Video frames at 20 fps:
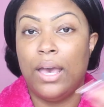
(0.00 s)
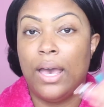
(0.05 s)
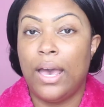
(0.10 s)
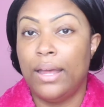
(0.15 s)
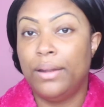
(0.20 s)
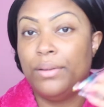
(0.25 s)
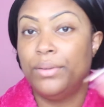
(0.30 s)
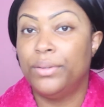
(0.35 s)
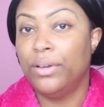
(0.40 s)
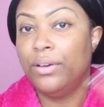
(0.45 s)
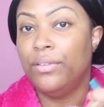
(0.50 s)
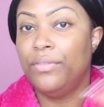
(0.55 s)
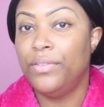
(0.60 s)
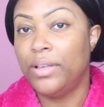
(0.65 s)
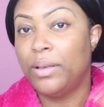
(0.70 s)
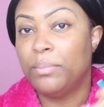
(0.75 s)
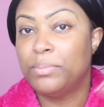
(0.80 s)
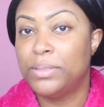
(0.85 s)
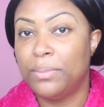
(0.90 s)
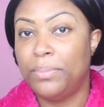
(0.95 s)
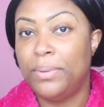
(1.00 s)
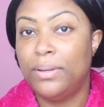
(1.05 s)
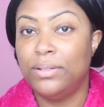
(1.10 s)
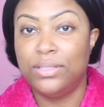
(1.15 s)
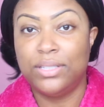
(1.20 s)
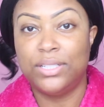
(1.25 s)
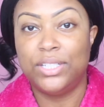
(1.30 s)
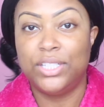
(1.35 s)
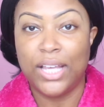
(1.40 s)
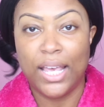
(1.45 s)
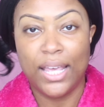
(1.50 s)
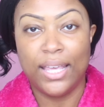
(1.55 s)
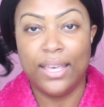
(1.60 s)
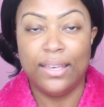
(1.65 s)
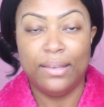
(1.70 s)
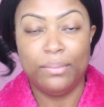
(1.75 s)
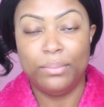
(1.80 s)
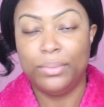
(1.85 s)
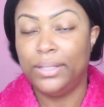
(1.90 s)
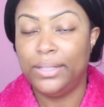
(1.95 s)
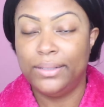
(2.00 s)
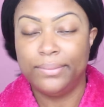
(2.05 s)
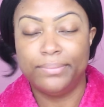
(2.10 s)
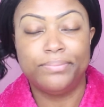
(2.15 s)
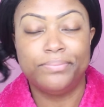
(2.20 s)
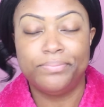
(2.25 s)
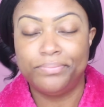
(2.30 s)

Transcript: I don't know if I'm supposed to shake it, but